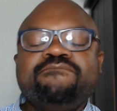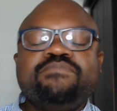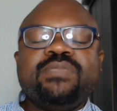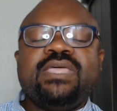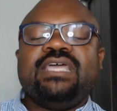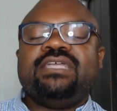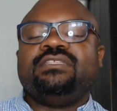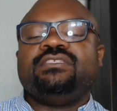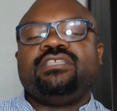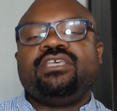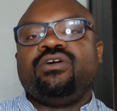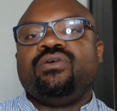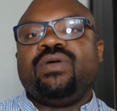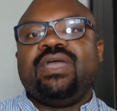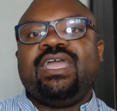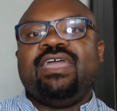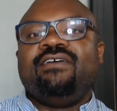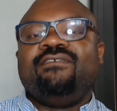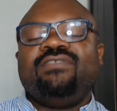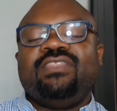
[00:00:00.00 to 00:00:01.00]
And so
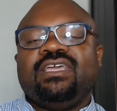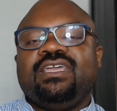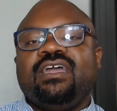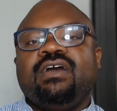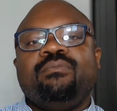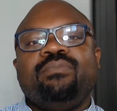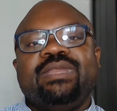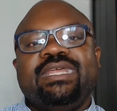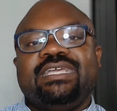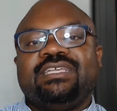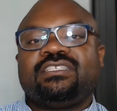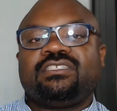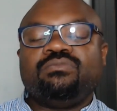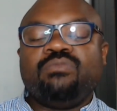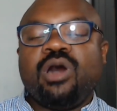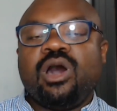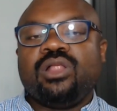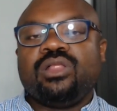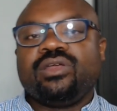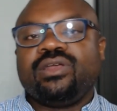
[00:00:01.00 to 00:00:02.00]
if the company is
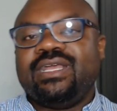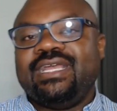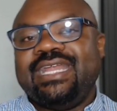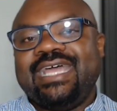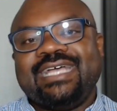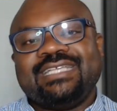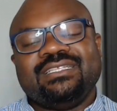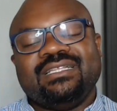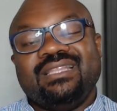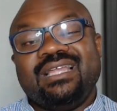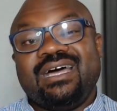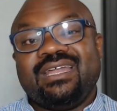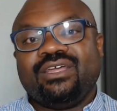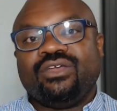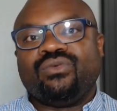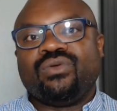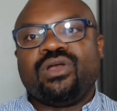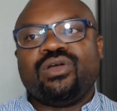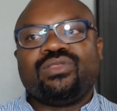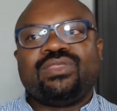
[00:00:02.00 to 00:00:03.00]
smaller and has a lot of
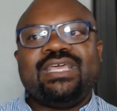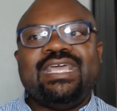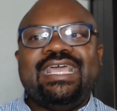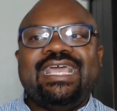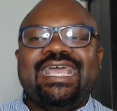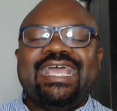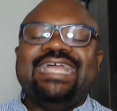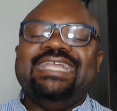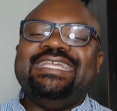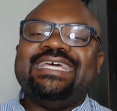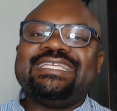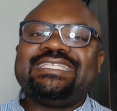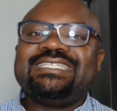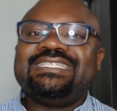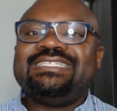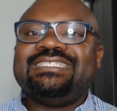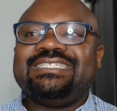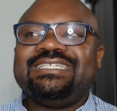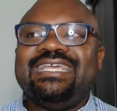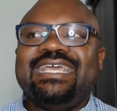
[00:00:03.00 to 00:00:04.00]
growth, it
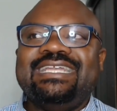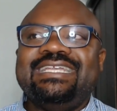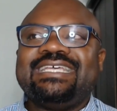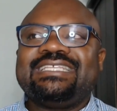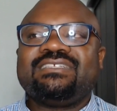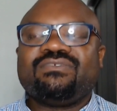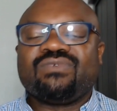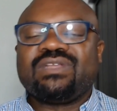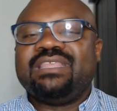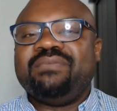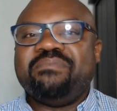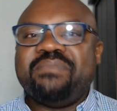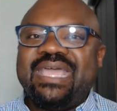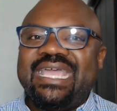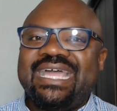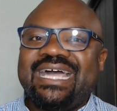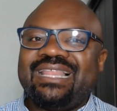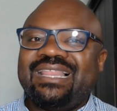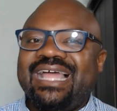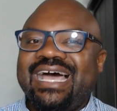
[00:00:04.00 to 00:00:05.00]
doesn't it doesn't really
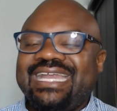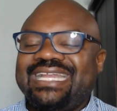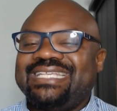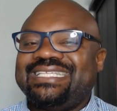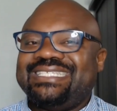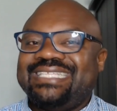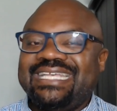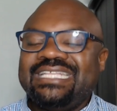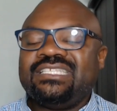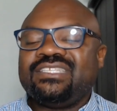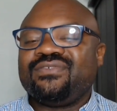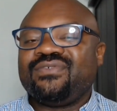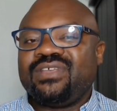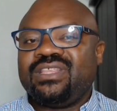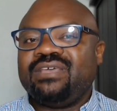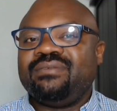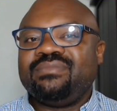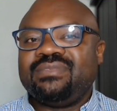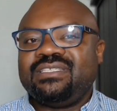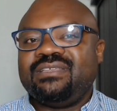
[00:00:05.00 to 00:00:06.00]
make a lot of sense for
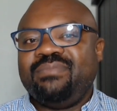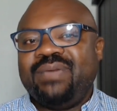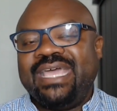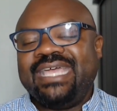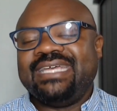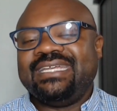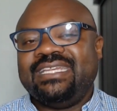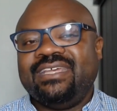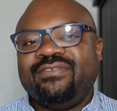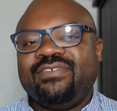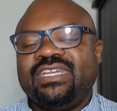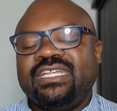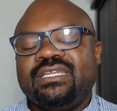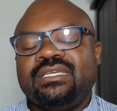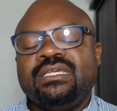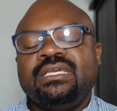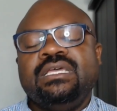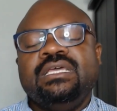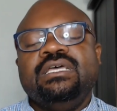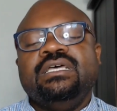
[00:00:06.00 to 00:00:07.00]
them to pay a
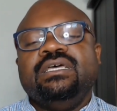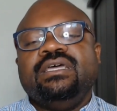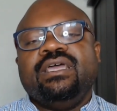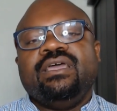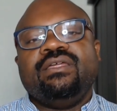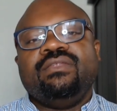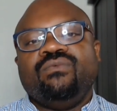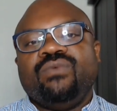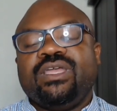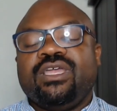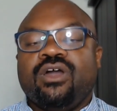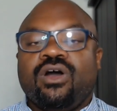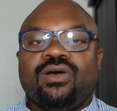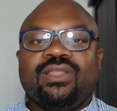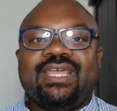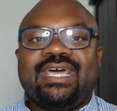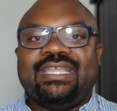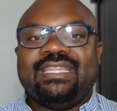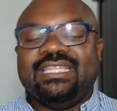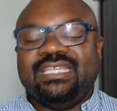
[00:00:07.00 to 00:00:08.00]
dividend. And we call
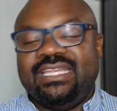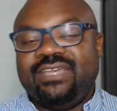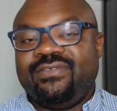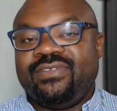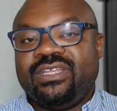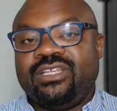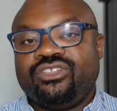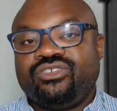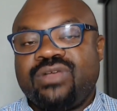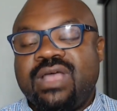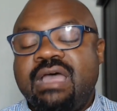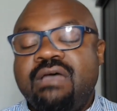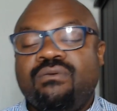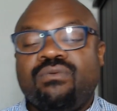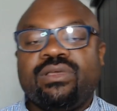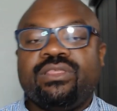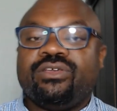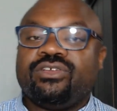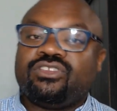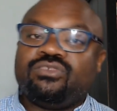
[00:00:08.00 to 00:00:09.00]
that the dividend trap,
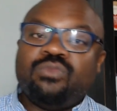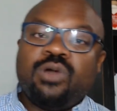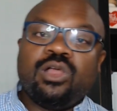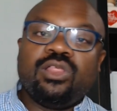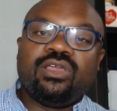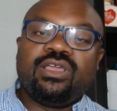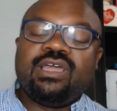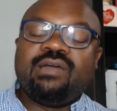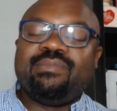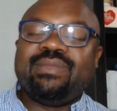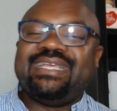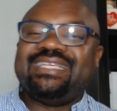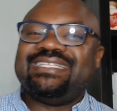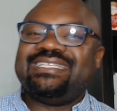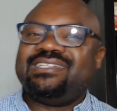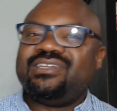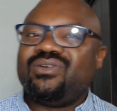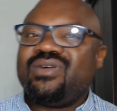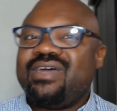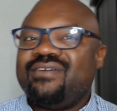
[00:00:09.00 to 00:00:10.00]
where there's are smaller companies that
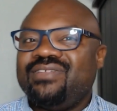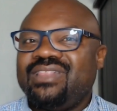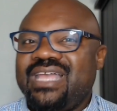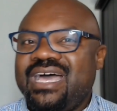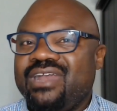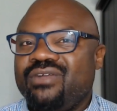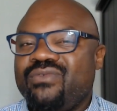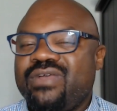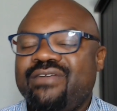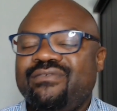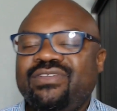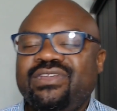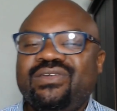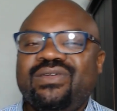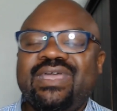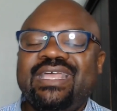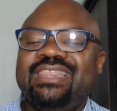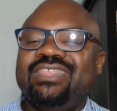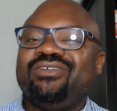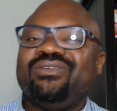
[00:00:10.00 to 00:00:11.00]
don't have a lot of revenue
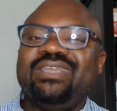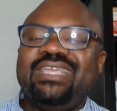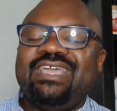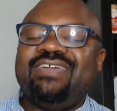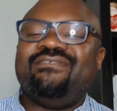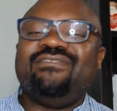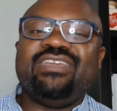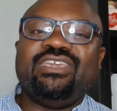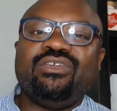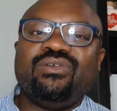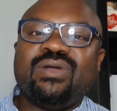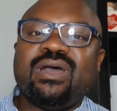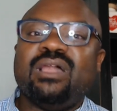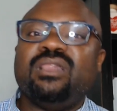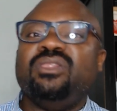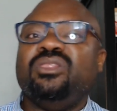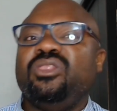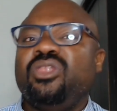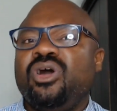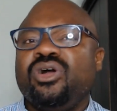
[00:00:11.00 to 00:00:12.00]
and they're giving you a
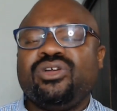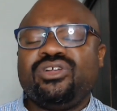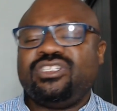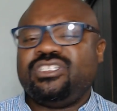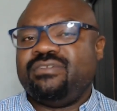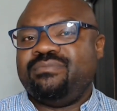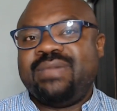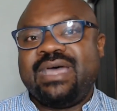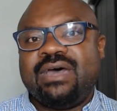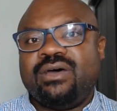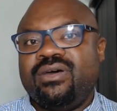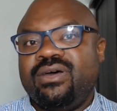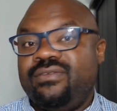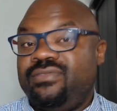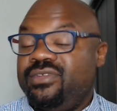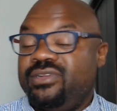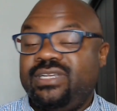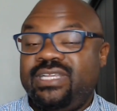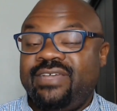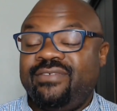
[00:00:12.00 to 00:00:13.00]
large amount of
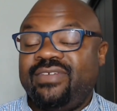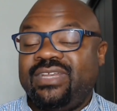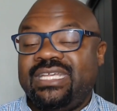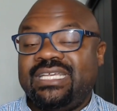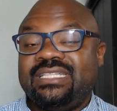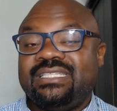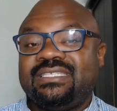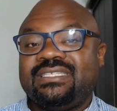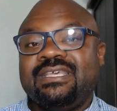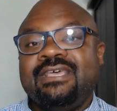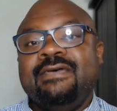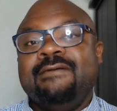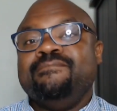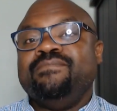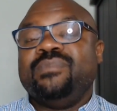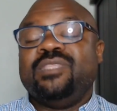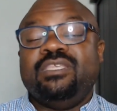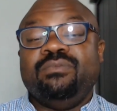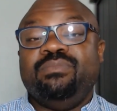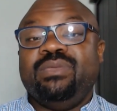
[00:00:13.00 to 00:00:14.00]
their dividends
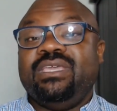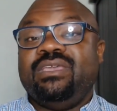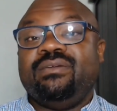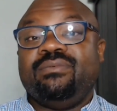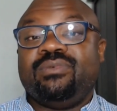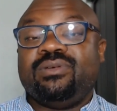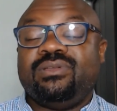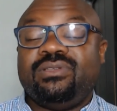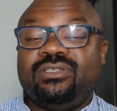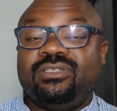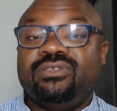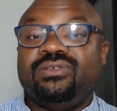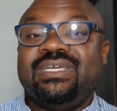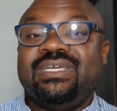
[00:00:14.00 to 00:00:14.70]
to be able to